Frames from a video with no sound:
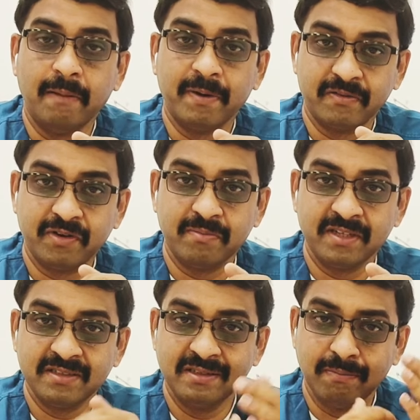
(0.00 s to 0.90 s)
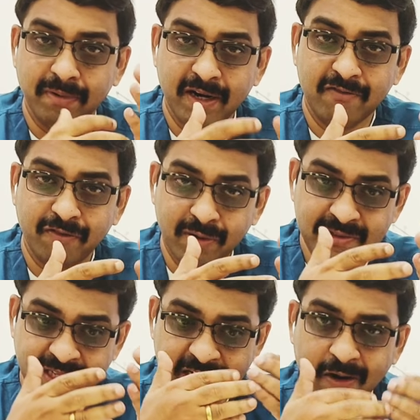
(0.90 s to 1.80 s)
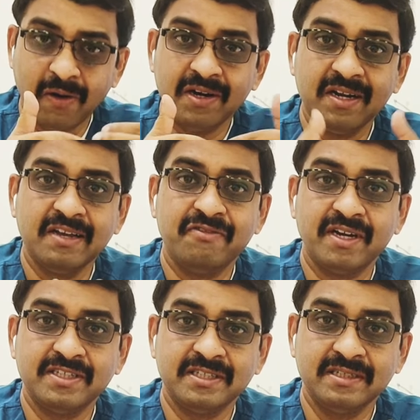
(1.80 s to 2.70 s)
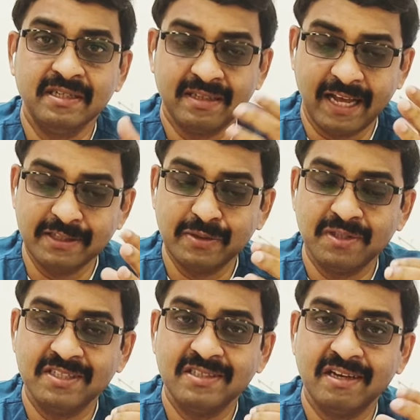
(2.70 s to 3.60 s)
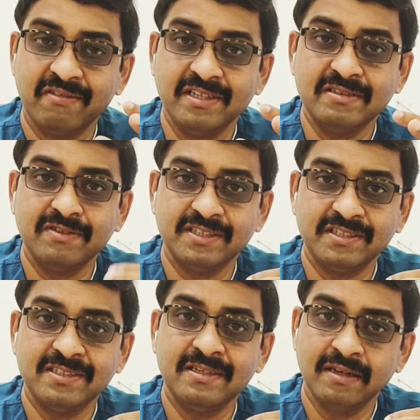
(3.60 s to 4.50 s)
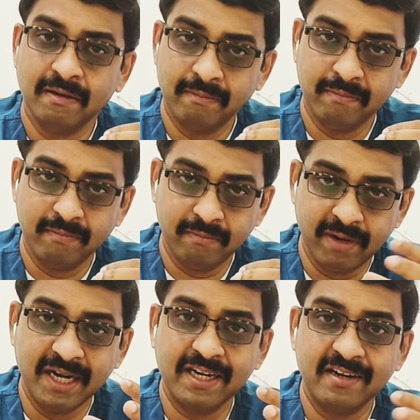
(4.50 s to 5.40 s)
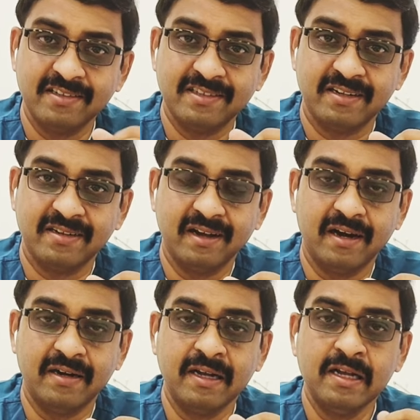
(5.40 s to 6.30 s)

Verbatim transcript: Apart from this, the blood flows in an orderly fashion thanks to the sequence which is maintained inside the heart.